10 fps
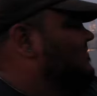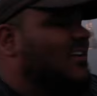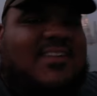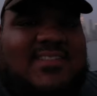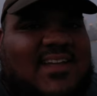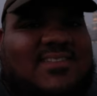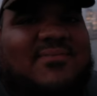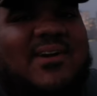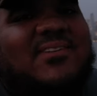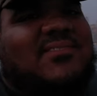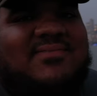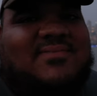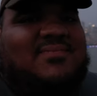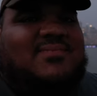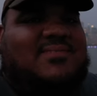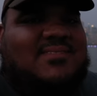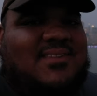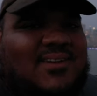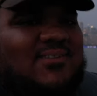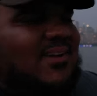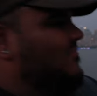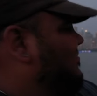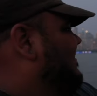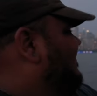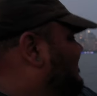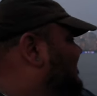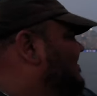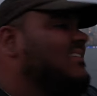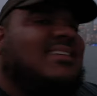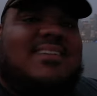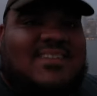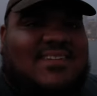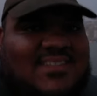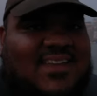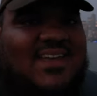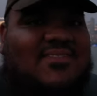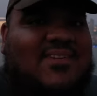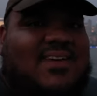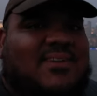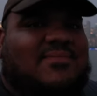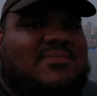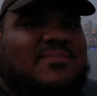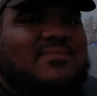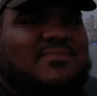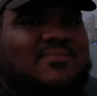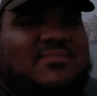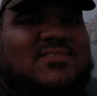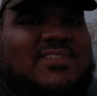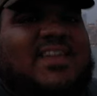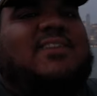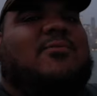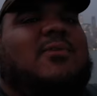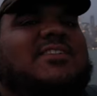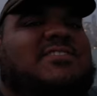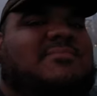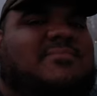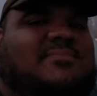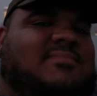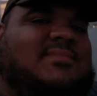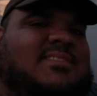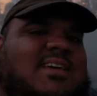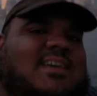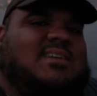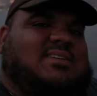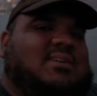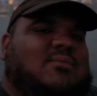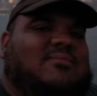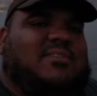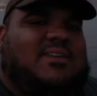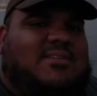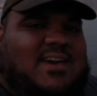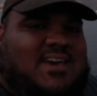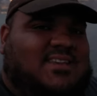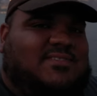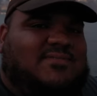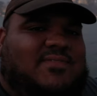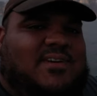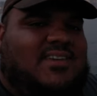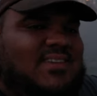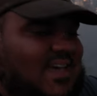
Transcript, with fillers: I think that's about a great place to end the video. So thank you for watching. Hopefully you had fun.